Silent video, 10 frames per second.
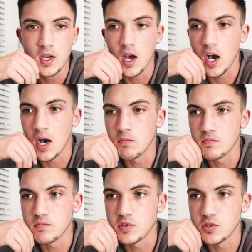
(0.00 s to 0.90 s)

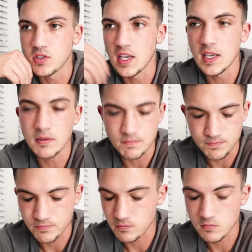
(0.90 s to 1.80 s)
So say
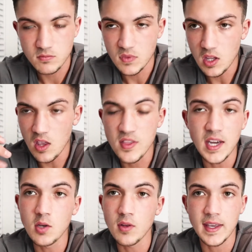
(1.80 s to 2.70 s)
they
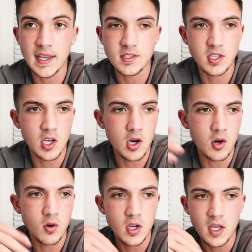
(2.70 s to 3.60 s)
do like
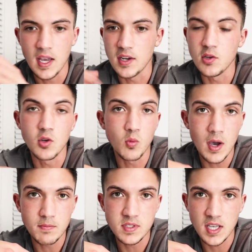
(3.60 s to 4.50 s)
SEO and you do
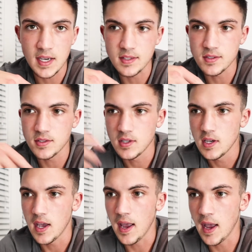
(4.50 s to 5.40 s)
websites,
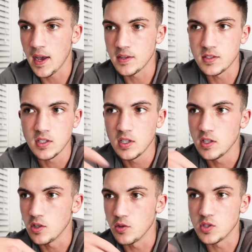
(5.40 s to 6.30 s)
and
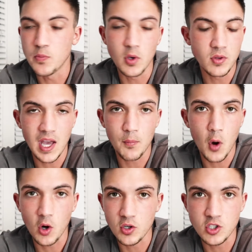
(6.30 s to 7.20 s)
you just build that
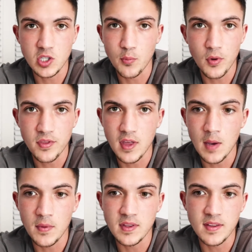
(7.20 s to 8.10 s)
partnership with
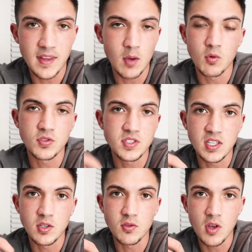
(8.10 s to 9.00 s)
them, and then they will
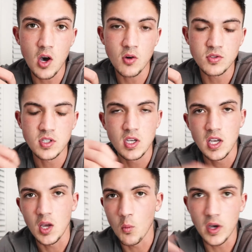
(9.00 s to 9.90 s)
send you those.
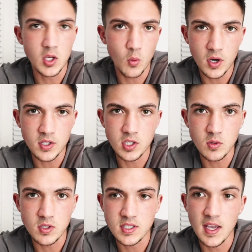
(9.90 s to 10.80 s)
And what you want to
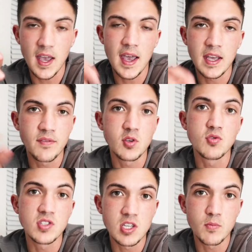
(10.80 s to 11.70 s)
do is say, hey, if you
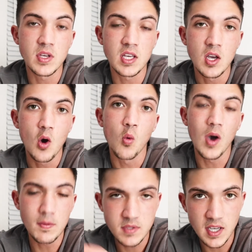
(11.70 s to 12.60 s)
send me
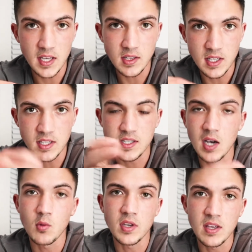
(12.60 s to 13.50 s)
website leads, I
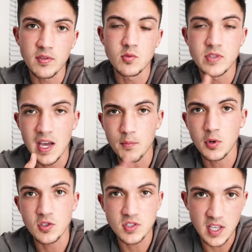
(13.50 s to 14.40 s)
will give you
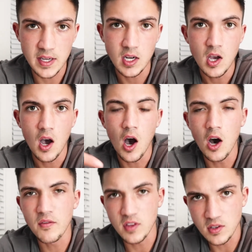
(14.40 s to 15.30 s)
10%
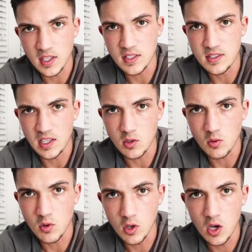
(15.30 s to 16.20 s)
of the leads that you
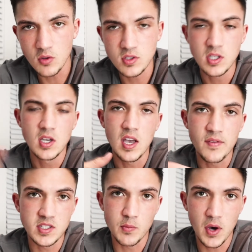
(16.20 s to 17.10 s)
close. If
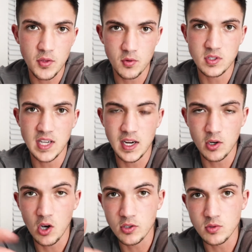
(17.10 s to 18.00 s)
it's a monthly retainer,
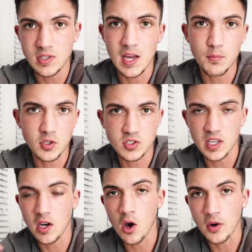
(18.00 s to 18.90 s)
I'll do
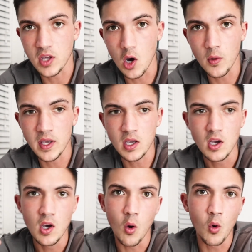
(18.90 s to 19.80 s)
10% ongoing,
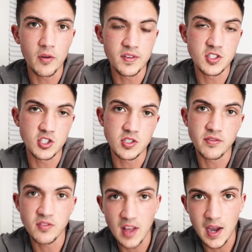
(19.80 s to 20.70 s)
or if it's just a
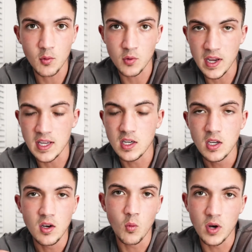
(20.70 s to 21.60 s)
flat rate,
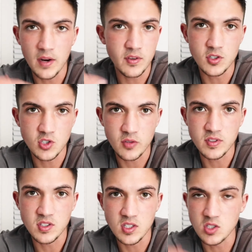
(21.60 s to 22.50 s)
whatever your
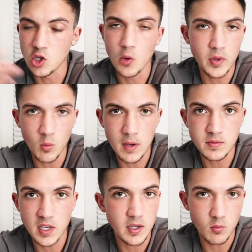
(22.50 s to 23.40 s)
service is. Normally
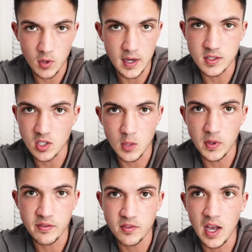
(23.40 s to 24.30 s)
website, right, it's going to be
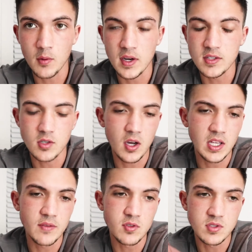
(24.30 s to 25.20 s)
a flat rate. So I'll
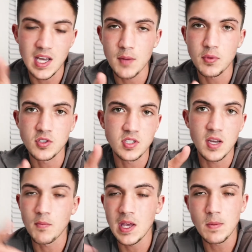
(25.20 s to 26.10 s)
give you
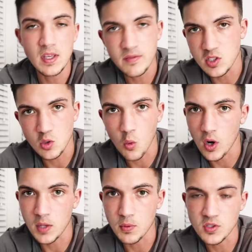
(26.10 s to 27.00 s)
10%, maybe even
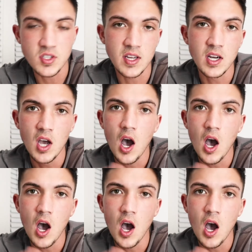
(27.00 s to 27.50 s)
20%